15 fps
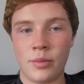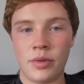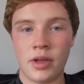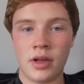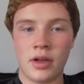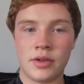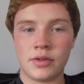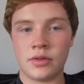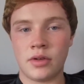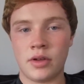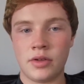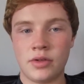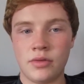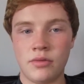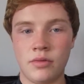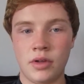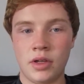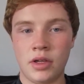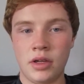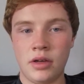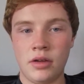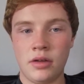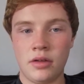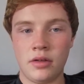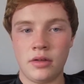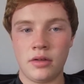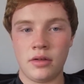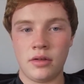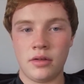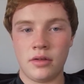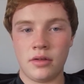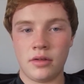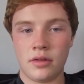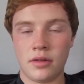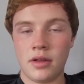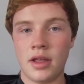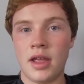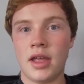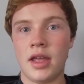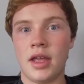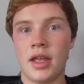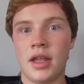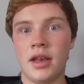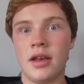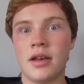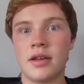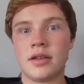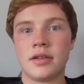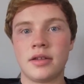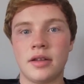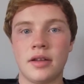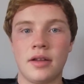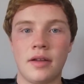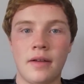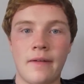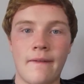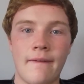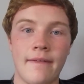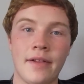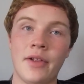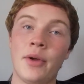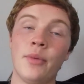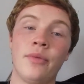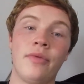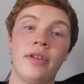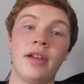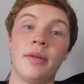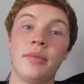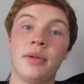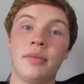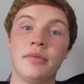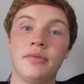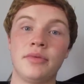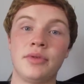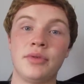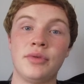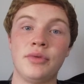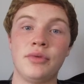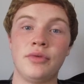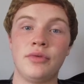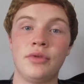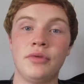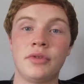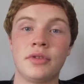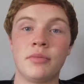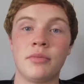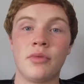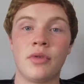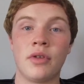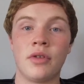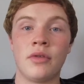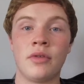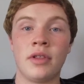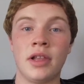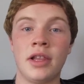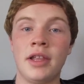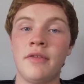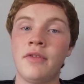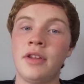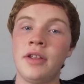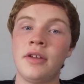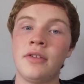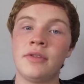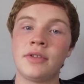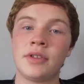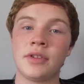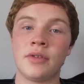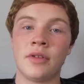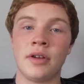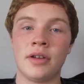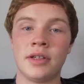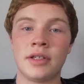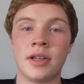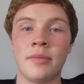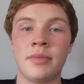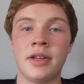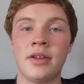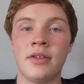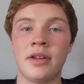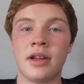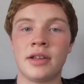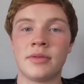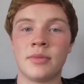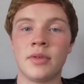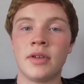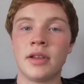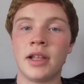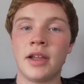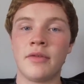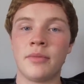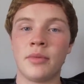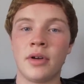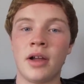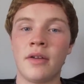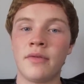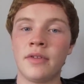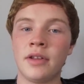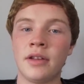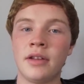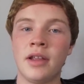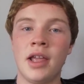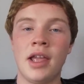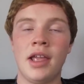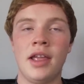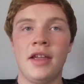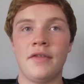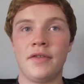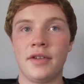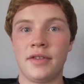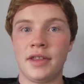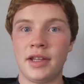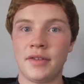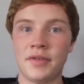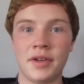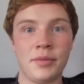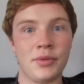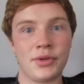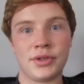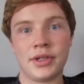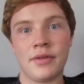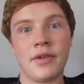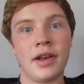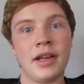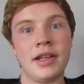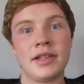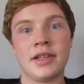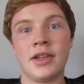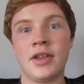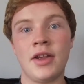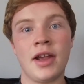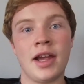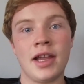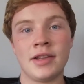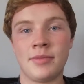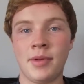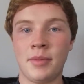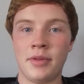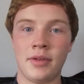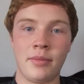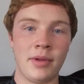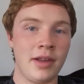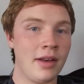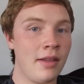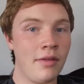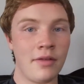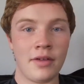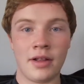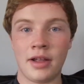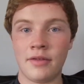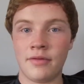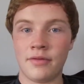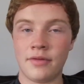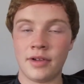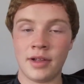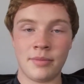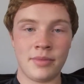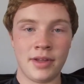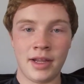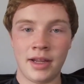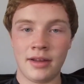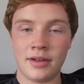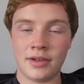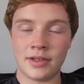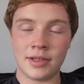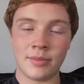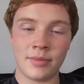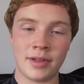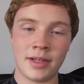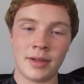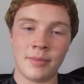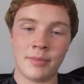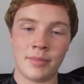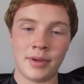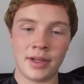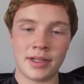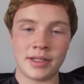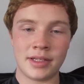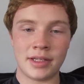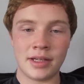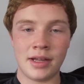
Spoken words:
y'all are all doing good, and hopefully I'll be able to do some more ukulele videos or just update you guys more on life more often. If I think of any more stuff I didn't tell you guys, maybe there'll be another life update or something. But